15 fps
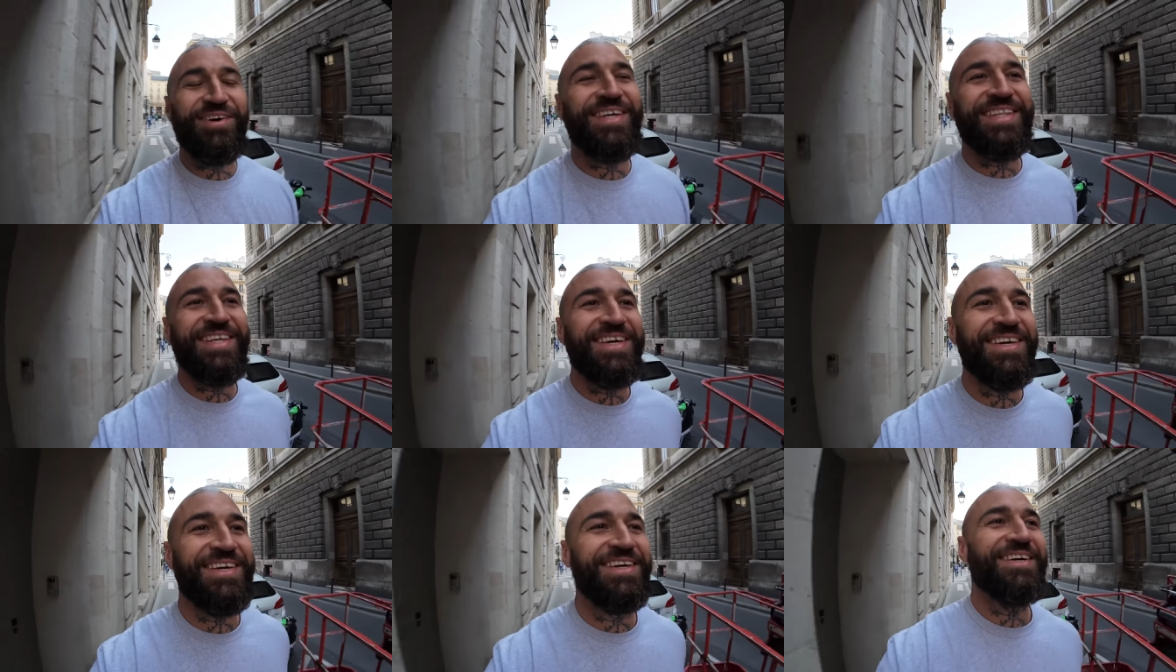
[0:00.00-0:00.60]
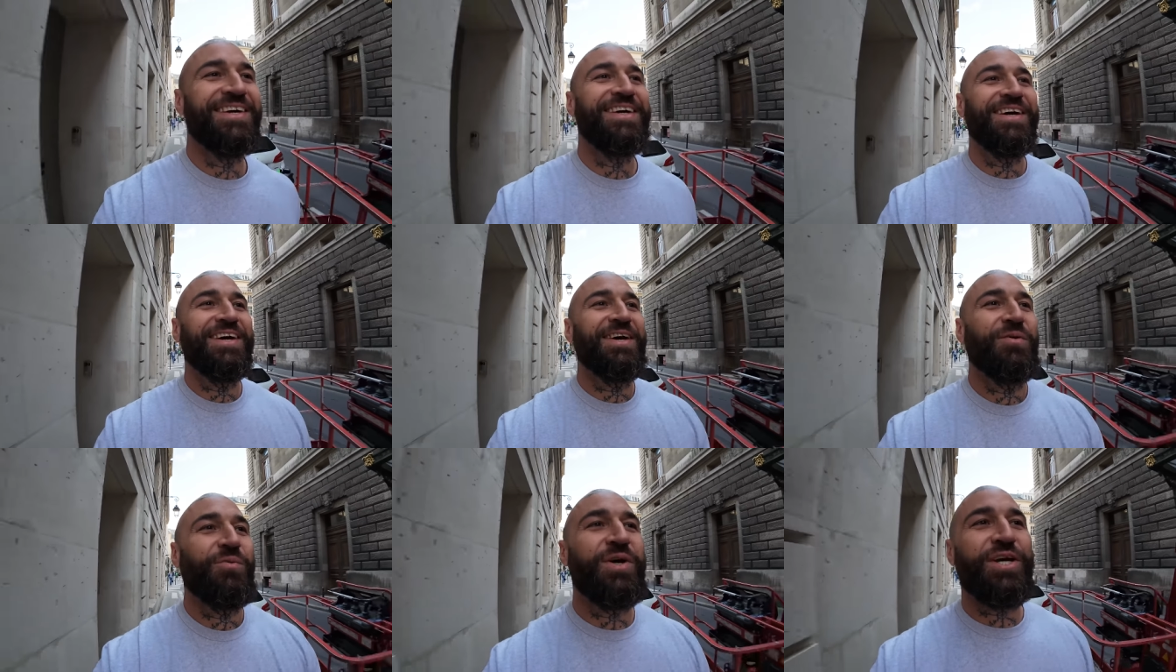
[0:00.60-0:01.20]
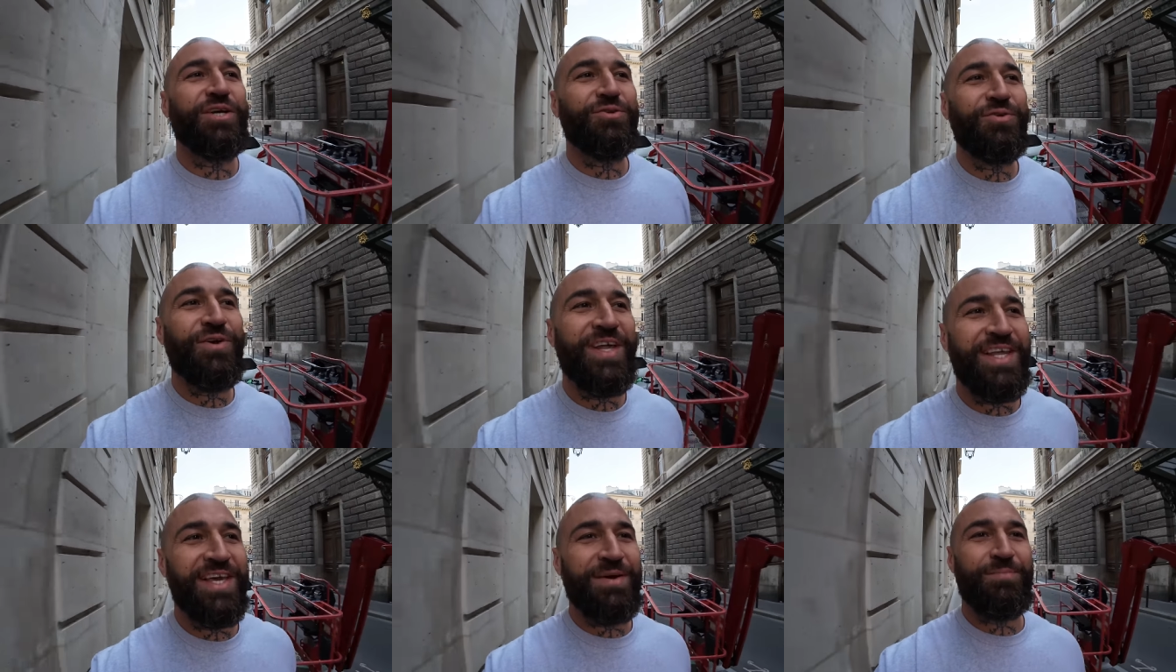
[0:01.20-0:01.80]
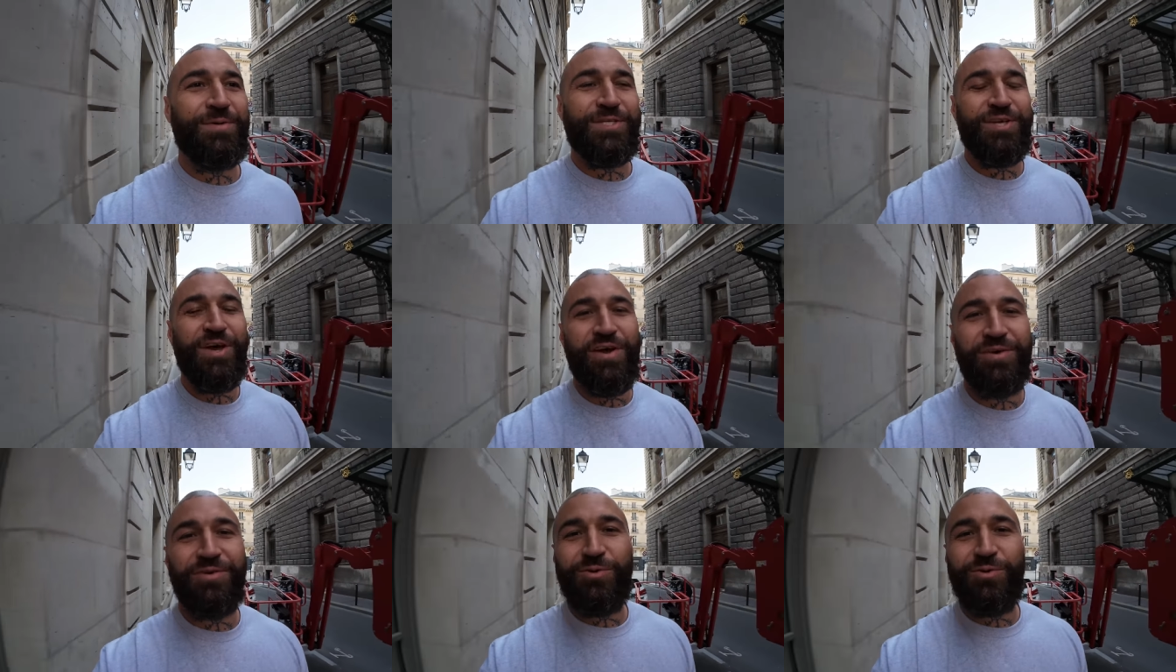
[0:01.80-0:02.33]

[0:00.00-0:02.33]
idea. When I do any episode,